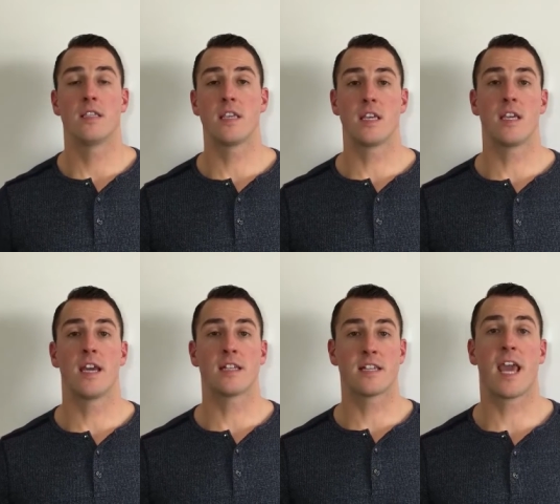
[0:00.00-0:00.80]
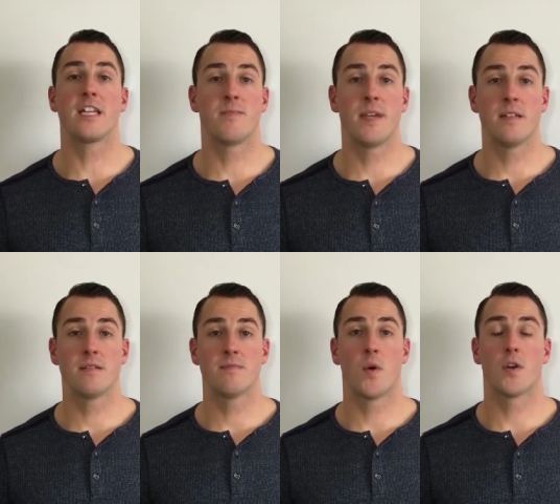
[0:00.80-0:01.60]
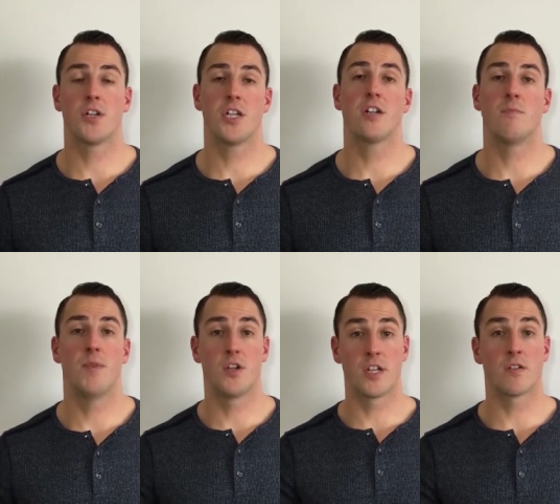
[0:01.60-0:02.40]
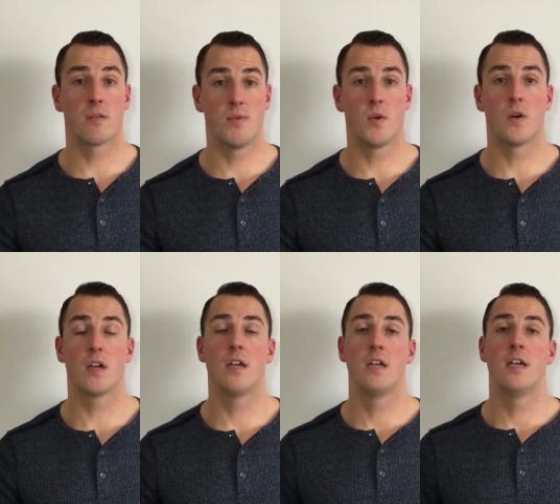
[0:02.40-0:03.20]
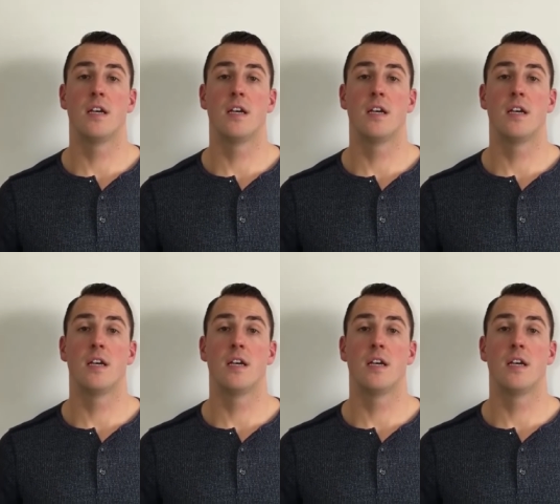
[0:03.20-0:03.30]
the engagement portion, or building rapport.